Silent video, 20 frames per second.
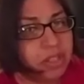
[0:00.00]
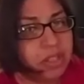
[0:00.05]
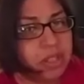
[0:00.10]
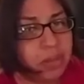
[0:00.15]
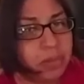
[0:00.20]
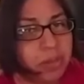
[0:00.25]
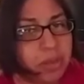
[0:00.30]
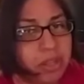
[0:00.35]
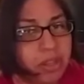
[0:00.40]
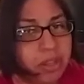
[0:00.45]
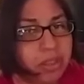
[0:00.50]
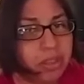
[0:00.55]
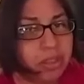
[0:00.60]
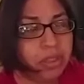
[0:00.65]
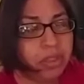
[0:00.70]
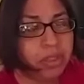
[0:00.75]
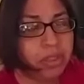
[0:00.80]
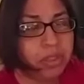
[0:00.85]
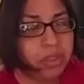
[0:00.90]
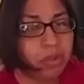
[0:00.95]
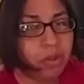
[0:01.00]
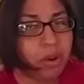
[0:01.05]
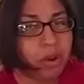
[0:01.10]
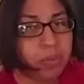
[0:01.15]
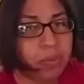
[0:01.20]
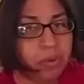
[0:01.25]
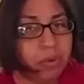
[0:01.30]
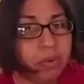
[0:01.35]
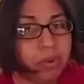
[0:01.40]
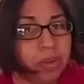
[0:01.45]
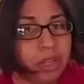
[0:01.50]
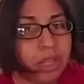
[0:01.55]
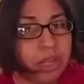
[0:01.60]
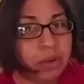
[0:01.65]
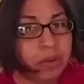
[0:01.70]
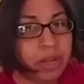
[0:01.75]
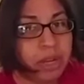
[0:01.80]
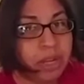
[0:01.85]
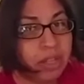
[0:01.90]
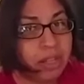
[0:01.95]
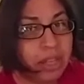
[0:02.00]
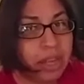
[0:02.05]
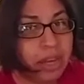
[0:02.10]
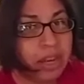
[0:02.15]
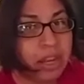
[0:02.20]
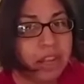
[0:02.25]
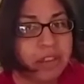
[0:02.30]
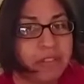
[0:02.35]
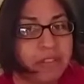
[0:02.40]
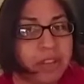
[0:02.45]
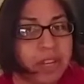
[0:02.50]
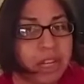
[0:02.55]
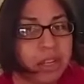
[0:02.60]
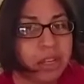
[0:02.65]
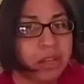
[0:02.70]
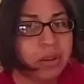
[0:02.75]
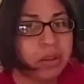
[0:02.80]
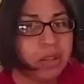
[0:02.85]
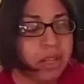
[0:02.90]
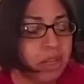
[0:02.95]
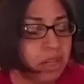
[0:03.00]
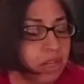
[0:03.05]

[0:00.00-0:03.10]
I'm going to throw up a really quick late night video,